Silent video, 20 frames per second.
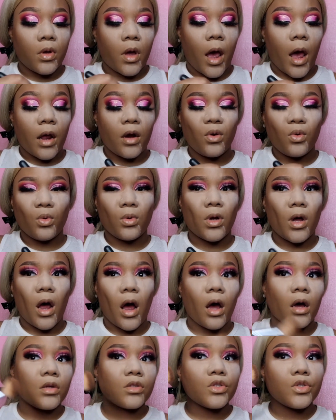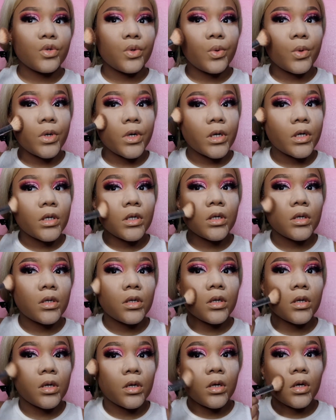I don't contour,
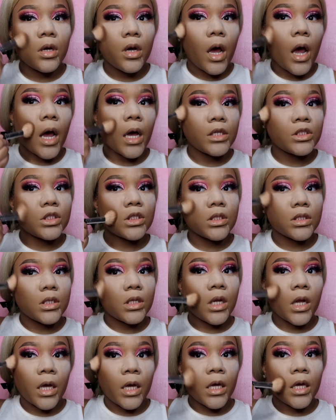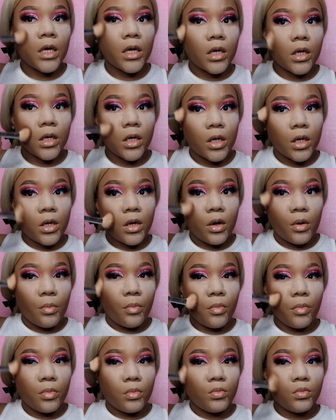I just like
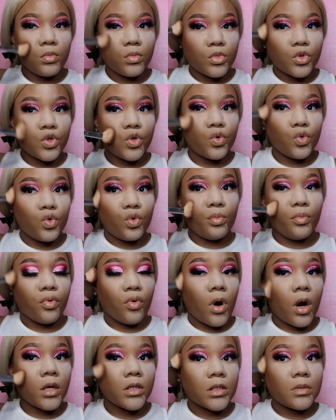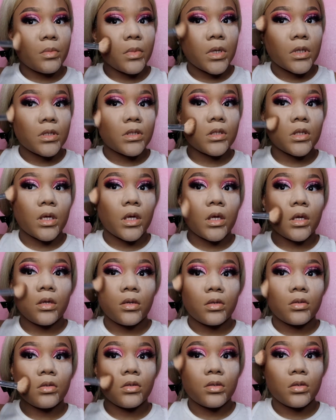to bronze my
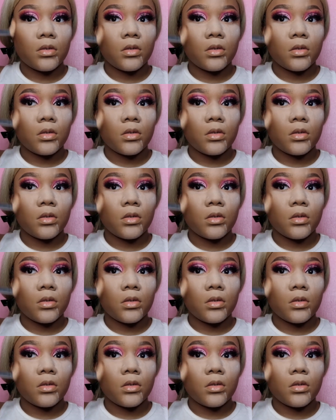skin.